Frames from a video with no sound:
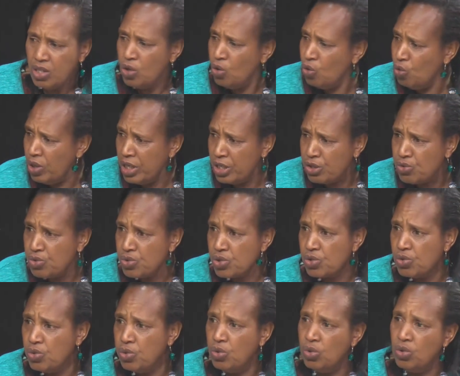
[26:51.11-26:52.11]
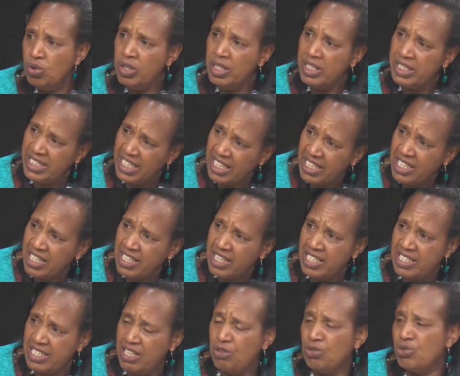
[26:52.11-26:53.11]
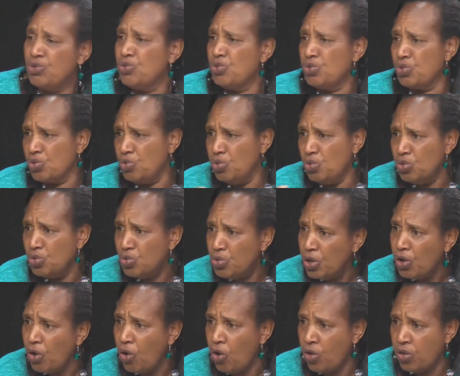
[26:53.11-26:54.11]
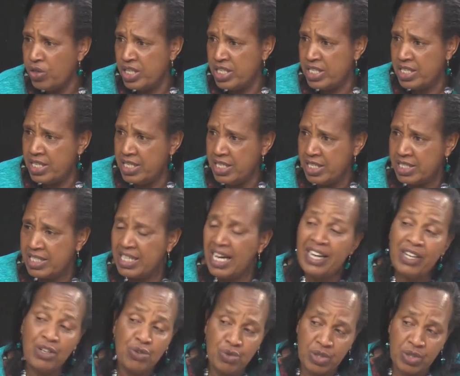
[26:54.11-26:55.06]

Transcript: Going to school, taking the child to school, doing all these things, and